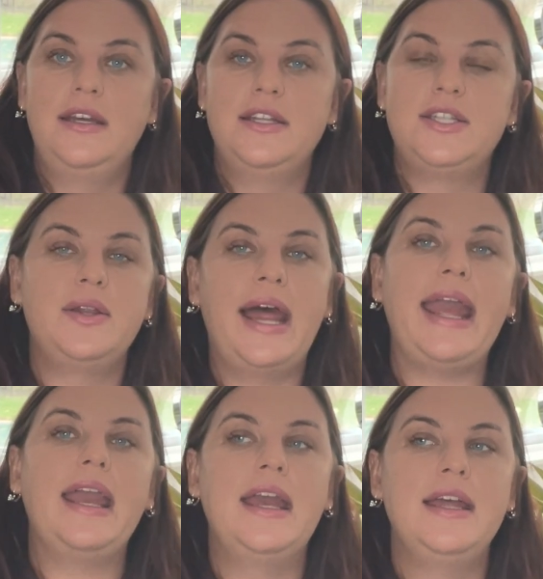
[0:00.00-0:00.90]
So
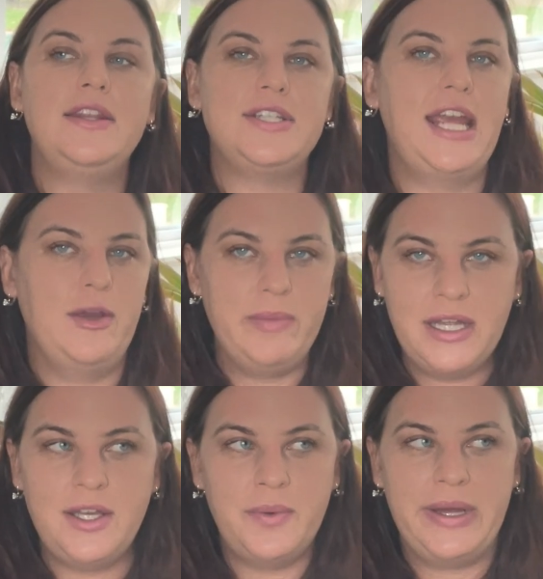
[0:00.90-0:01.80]
like there's
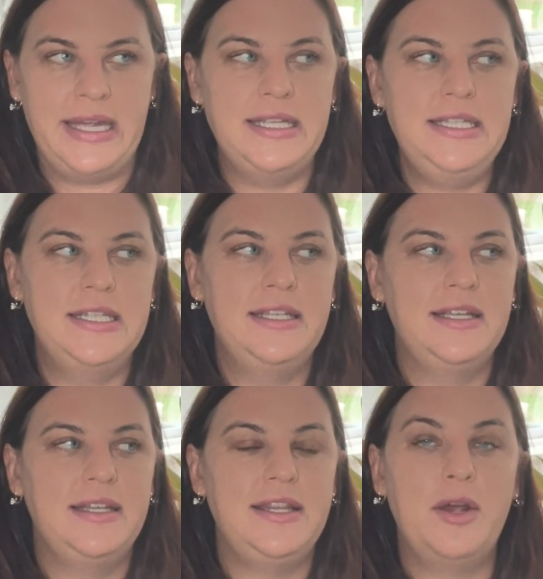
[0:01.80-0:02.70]
ambient noise,
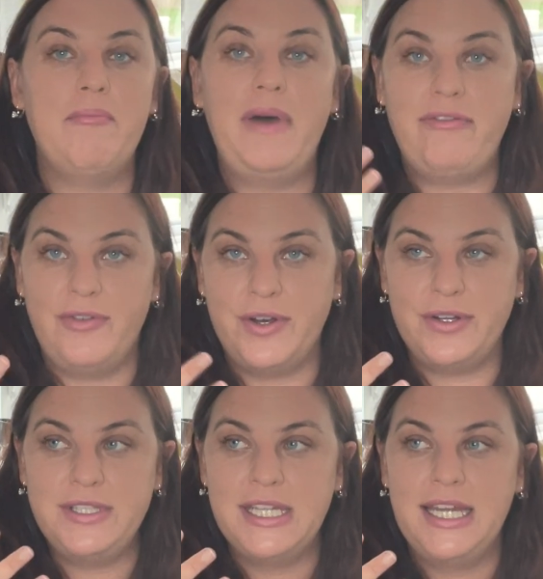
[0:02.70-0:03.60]
they're
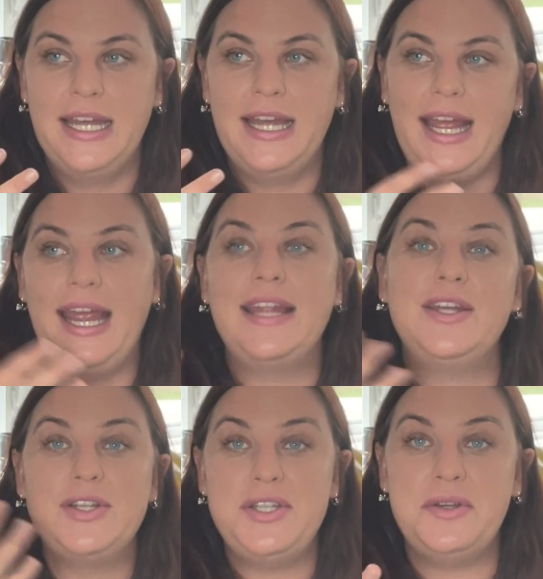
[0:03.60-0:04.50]
muffled, and
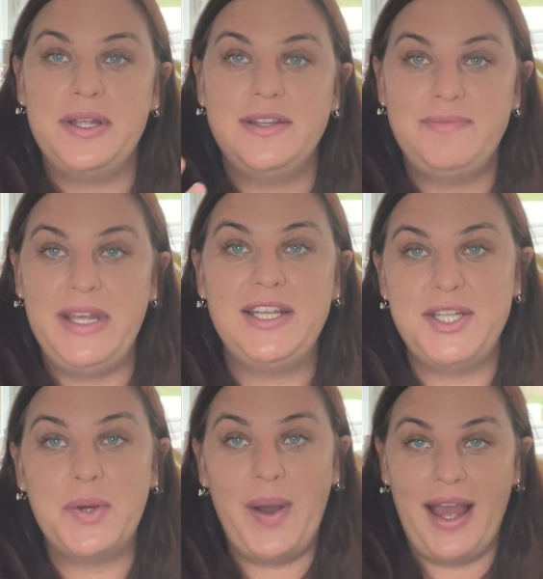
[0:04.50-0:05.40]
they're being
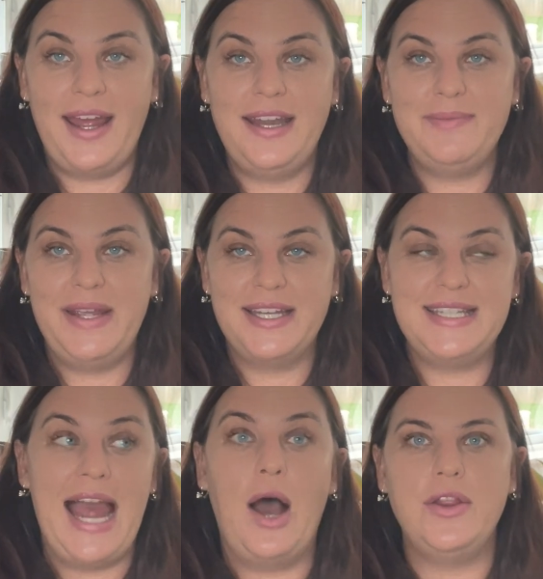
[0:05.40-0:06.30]
too quiet because
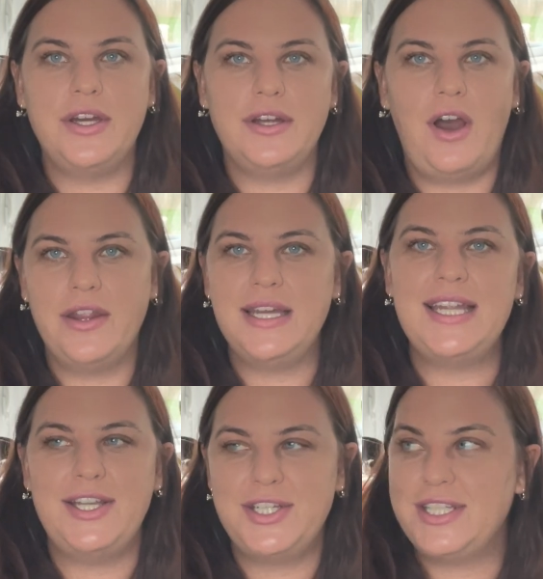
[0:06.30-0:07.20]
now all the
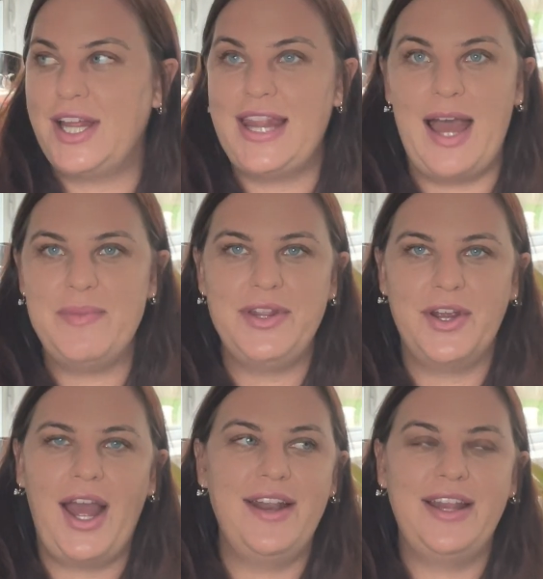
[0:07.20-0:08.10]
attention's on them and they're
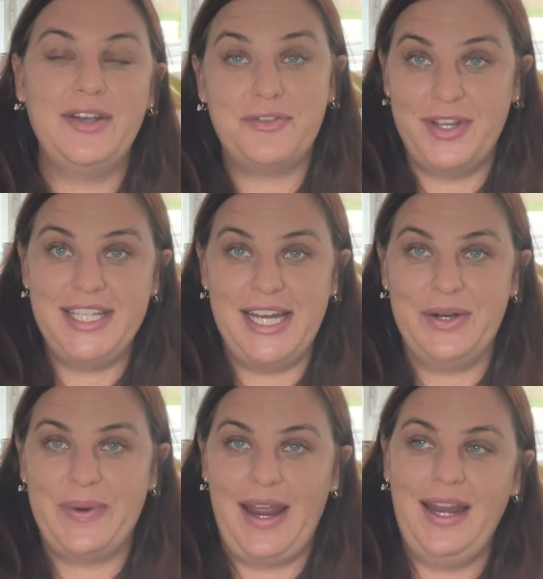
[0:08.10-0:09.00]
kind of like freaked
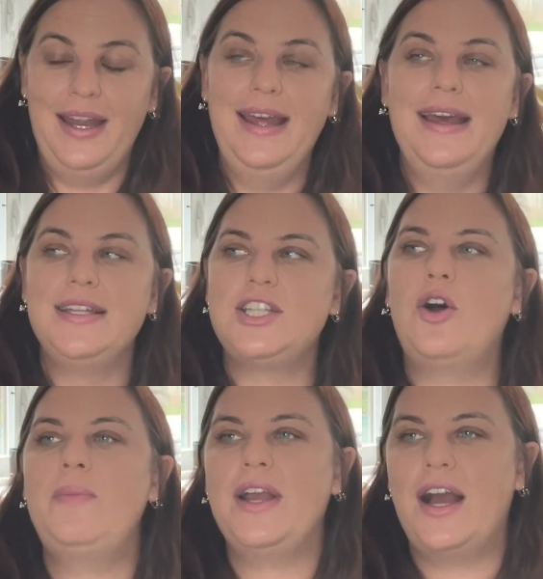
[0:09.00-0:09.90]
out, right? So,
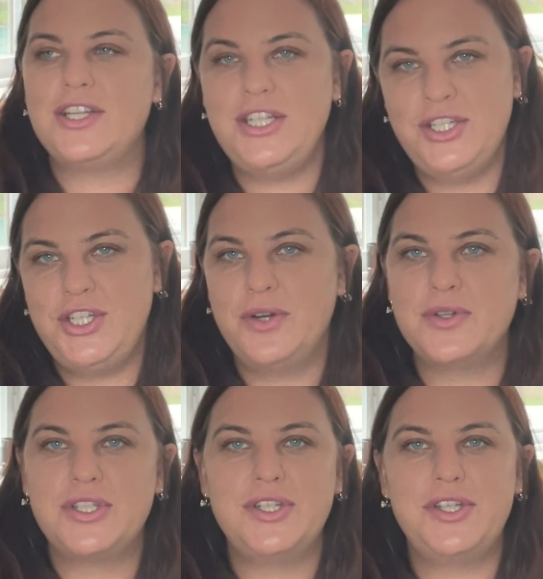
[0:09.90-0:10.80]
oh my gosh, these
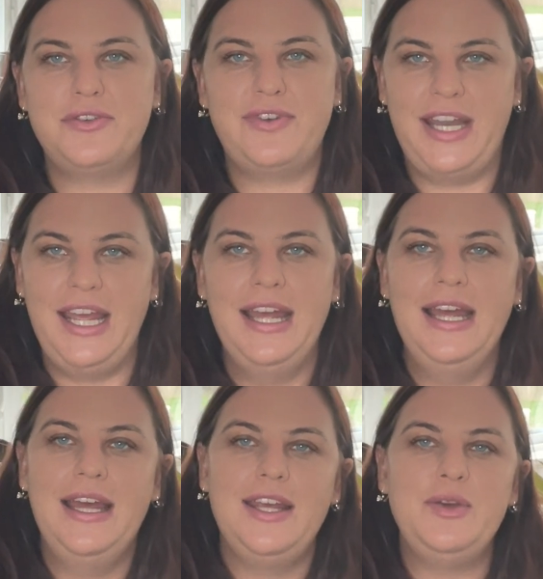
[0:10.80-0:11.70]
jokes are so funny.
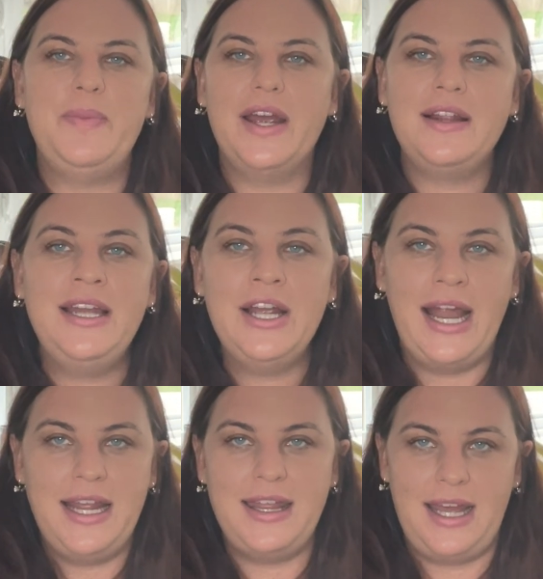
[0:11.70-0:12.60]
You barely hear
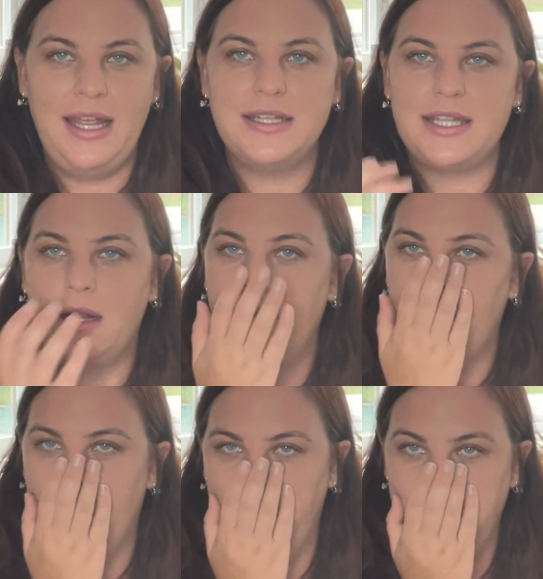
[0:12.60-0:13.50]
anything. It's like,
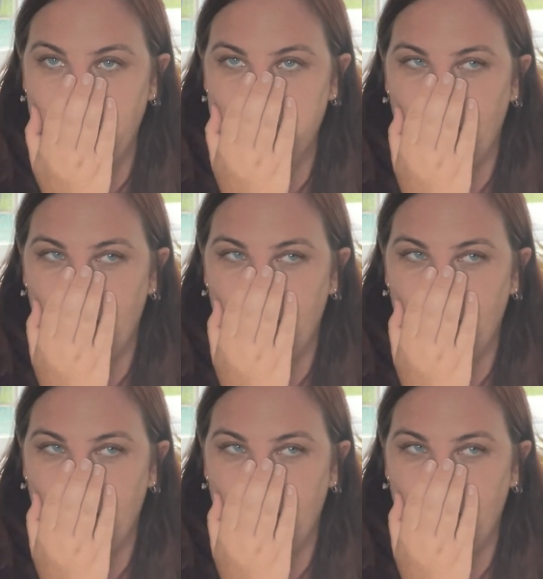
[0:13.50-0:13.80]
and